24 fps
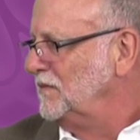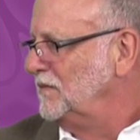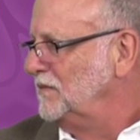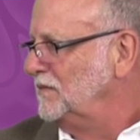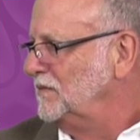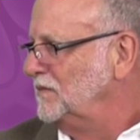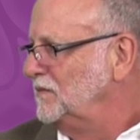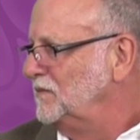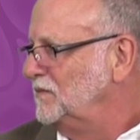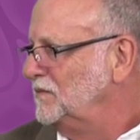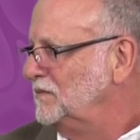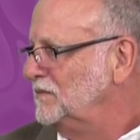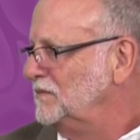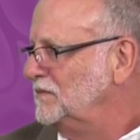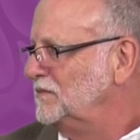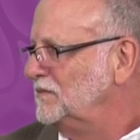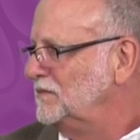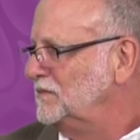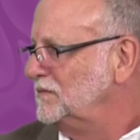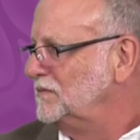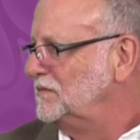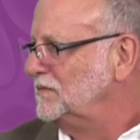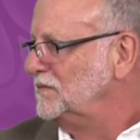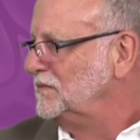
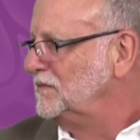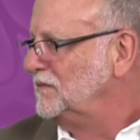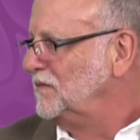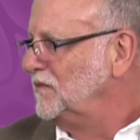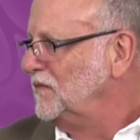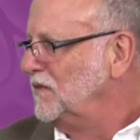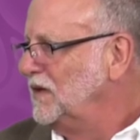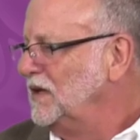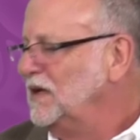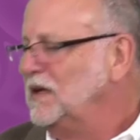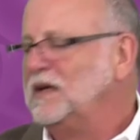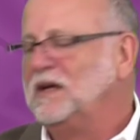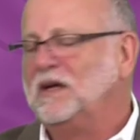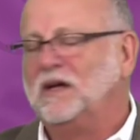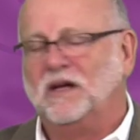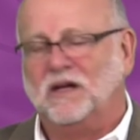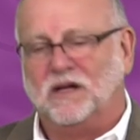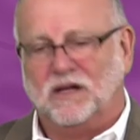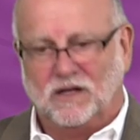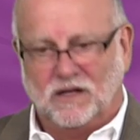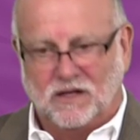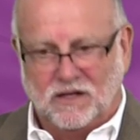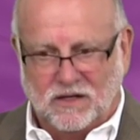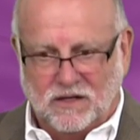
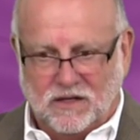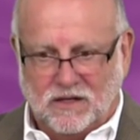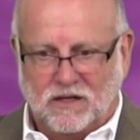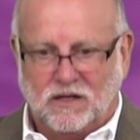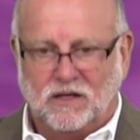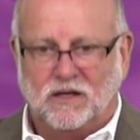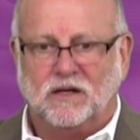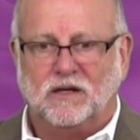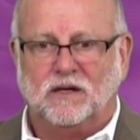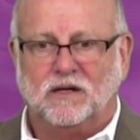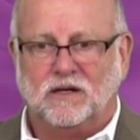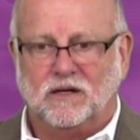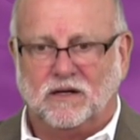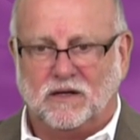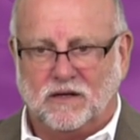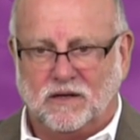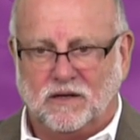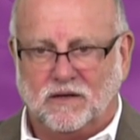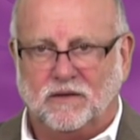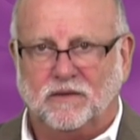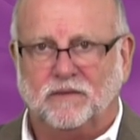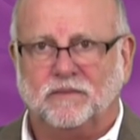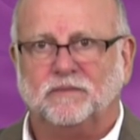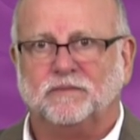
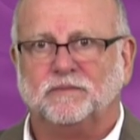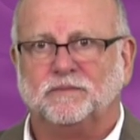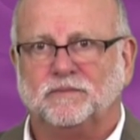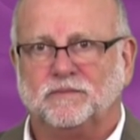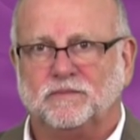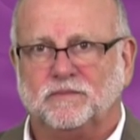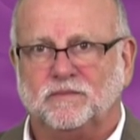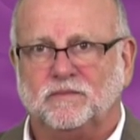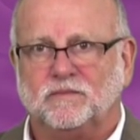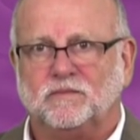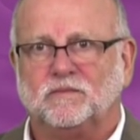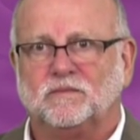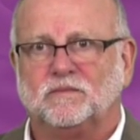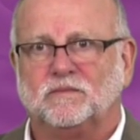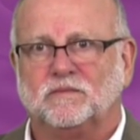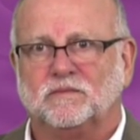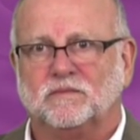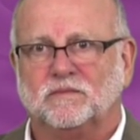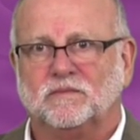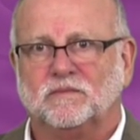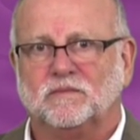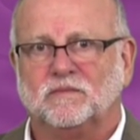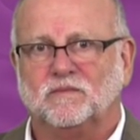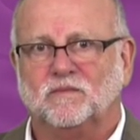
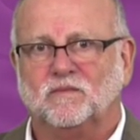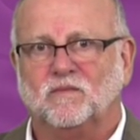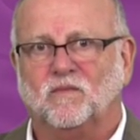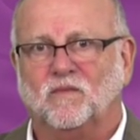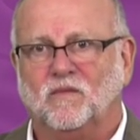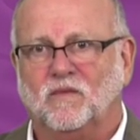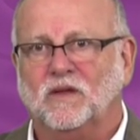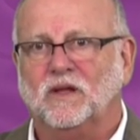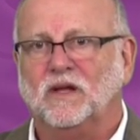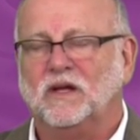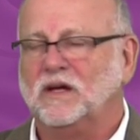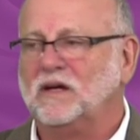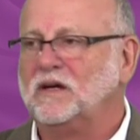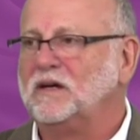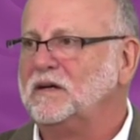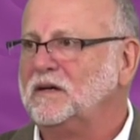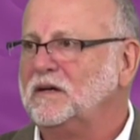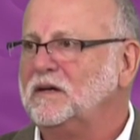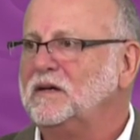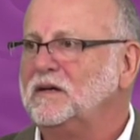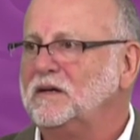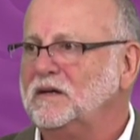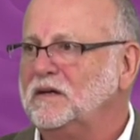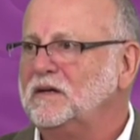
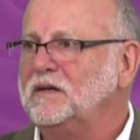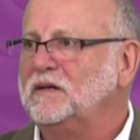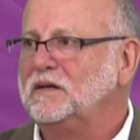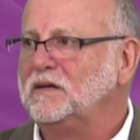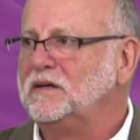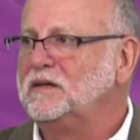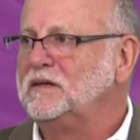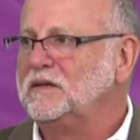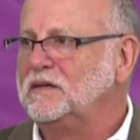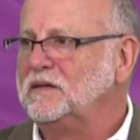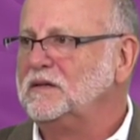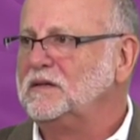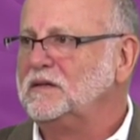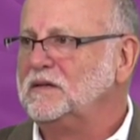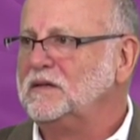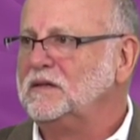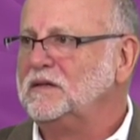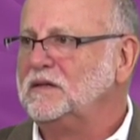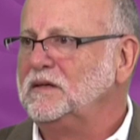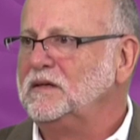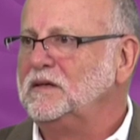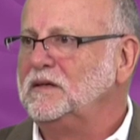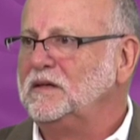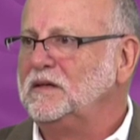
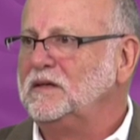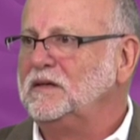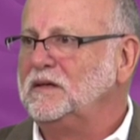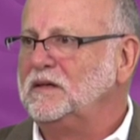(silent)